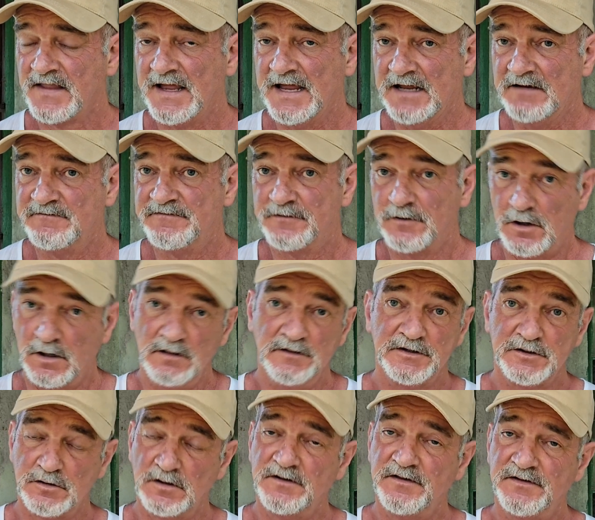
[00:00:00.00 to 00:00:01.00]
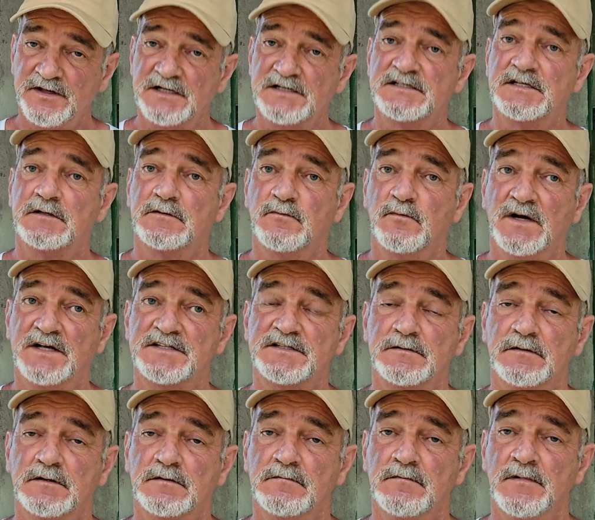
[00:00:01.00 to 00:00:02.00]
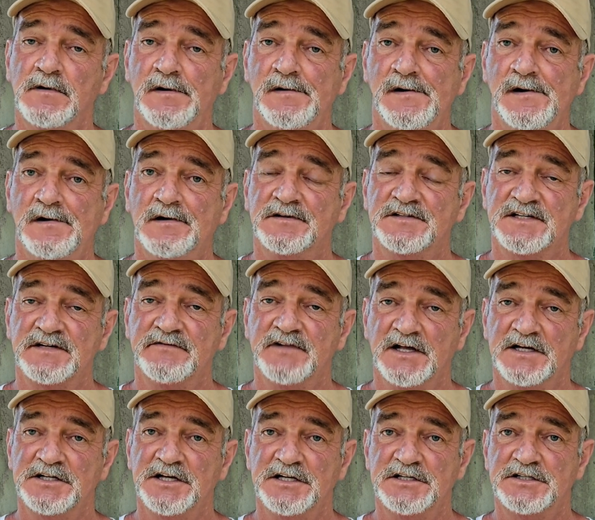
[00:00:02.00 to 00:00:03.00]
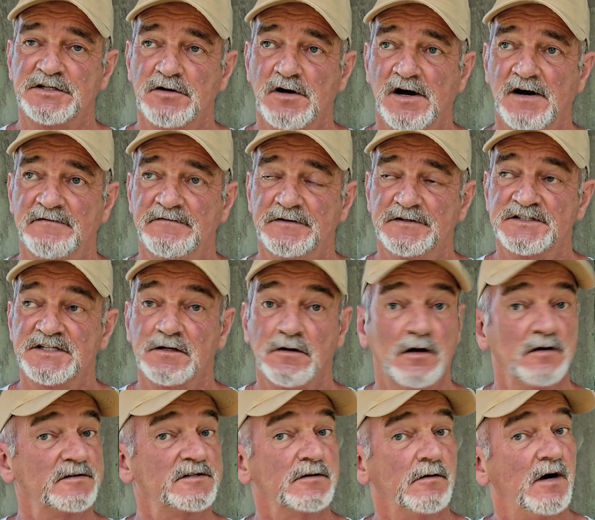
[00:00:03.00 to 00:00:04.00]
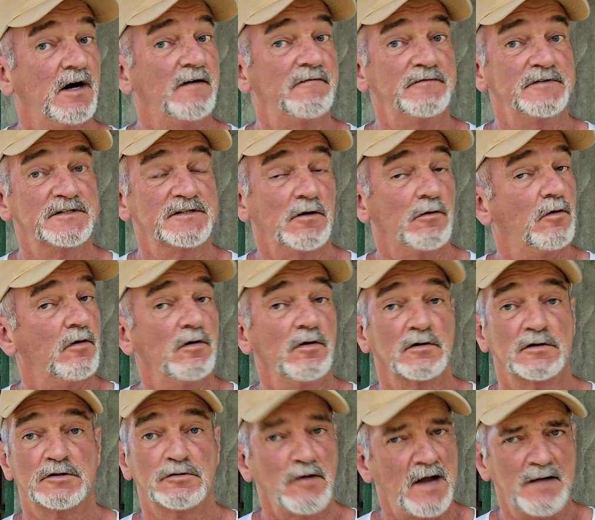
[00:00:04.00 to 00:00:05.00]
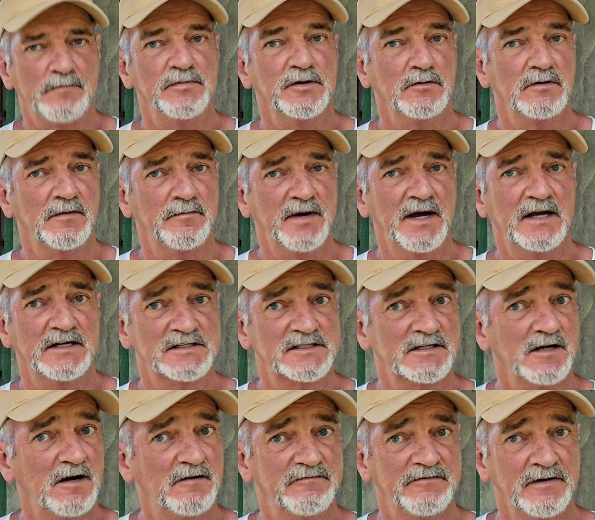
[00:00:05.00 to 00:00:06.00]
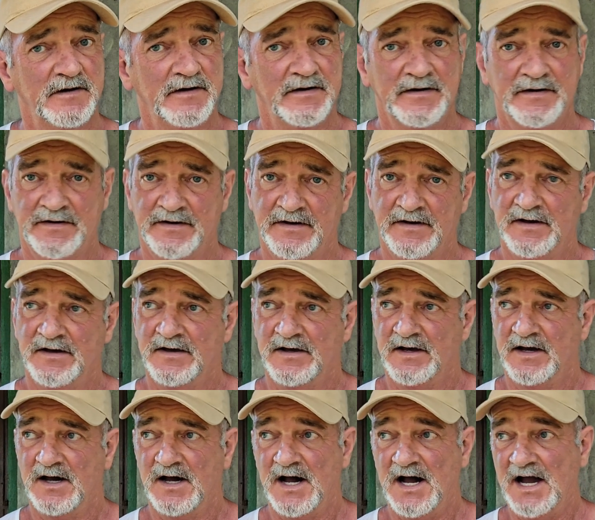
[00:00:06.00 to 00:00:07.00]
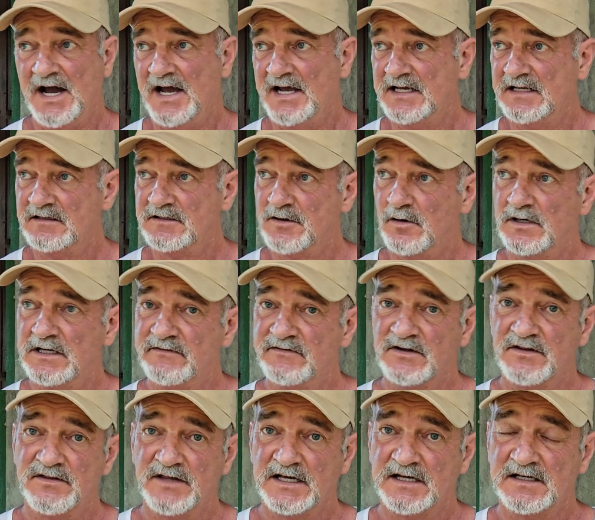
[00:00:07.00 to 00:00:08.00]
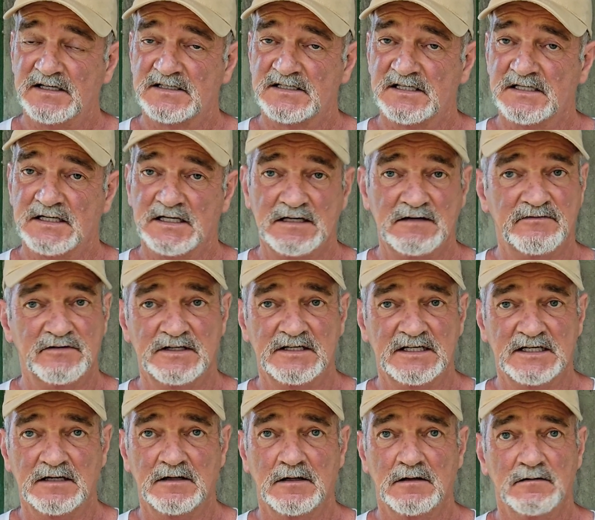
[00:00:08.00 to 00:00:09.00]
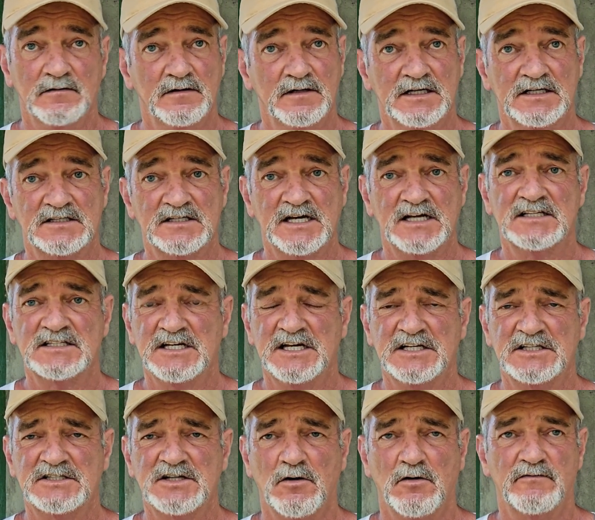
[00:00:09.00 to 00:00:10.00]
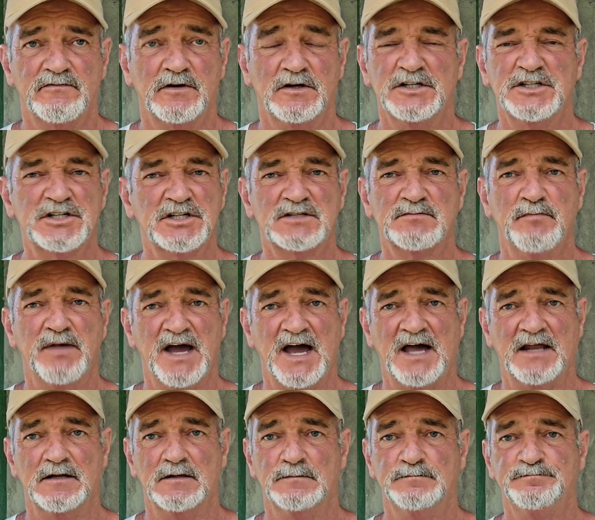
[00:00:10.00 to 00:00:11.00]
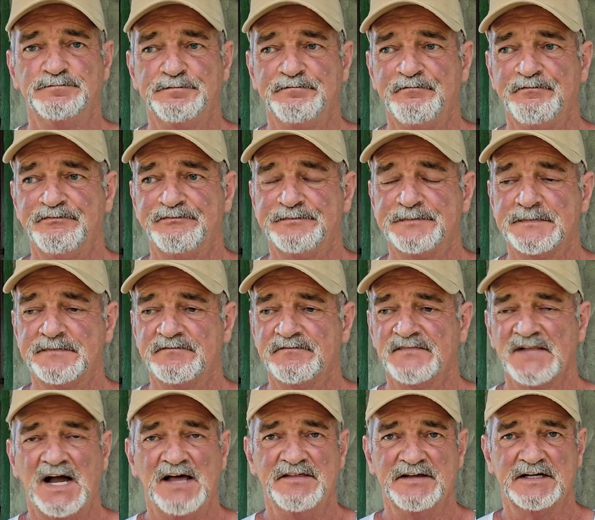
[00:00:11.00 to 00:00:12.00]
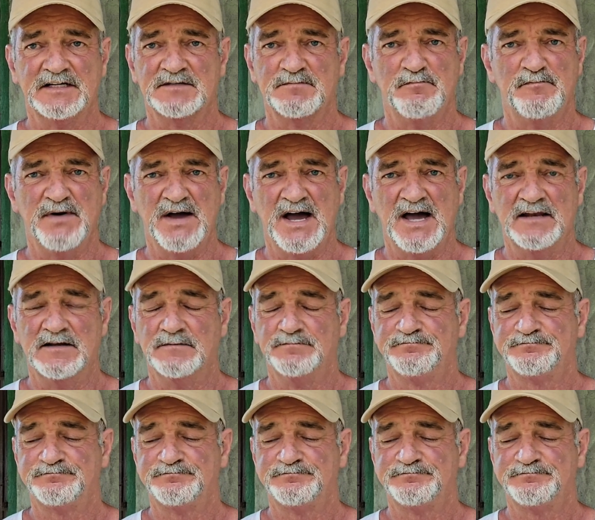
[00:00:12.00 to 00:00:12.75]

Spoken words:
And for all the good things that Western civilization offers, it also offers a whole crap load of bad stuff. I don't even think it's an even deal. It's just bad. I think it's bad.